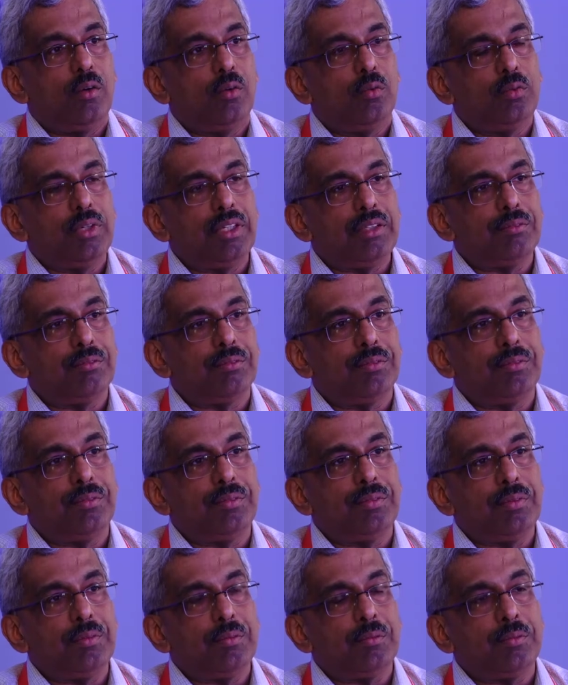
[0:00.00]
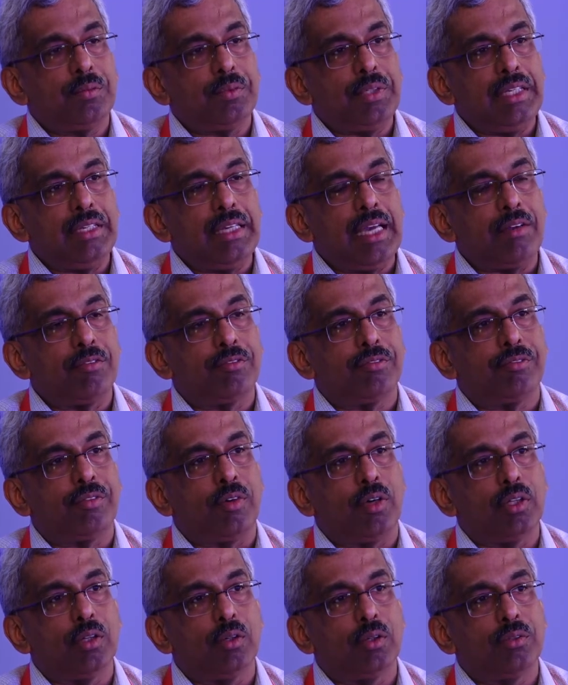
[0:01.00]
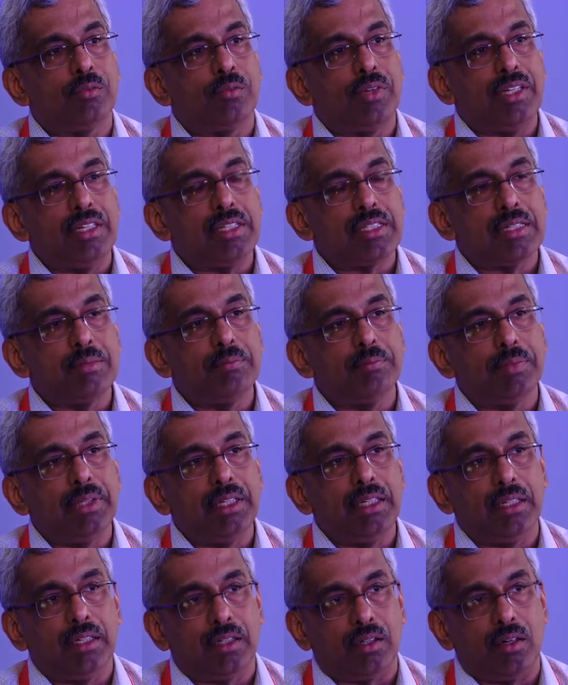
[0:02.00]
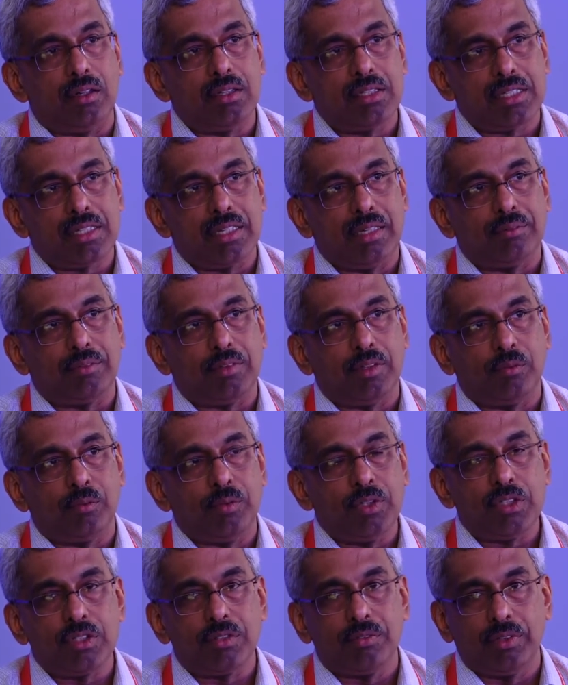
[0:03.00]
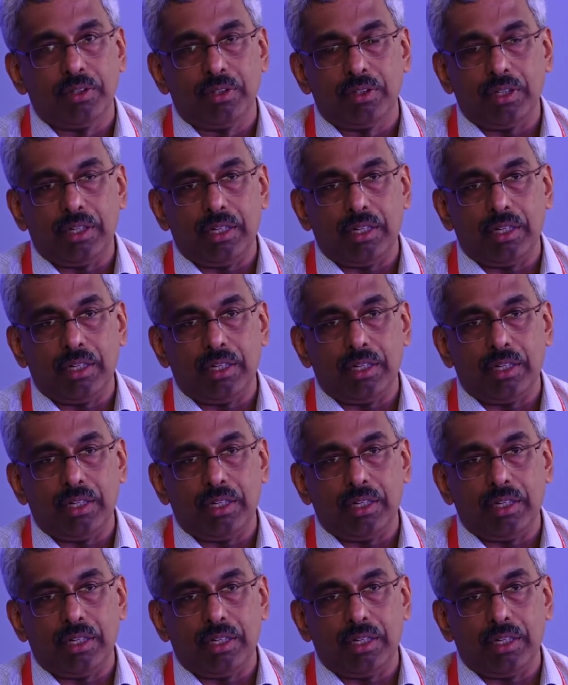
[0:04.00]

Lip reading: Well, we have followed very simply a concept of whichever